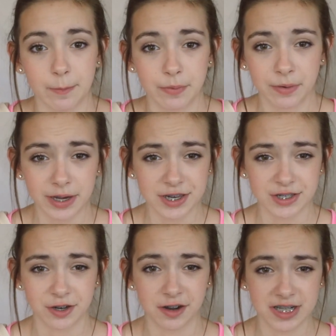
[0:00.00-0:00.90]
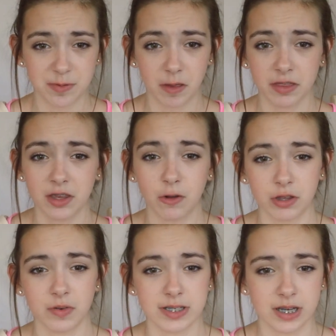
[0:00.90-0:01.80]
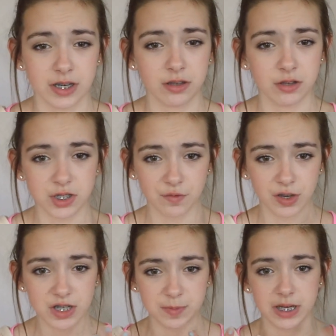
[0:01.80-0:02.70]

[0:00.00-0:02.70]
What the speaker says: I'm pretty sure, and it's probably the only reason I do YouTube videos,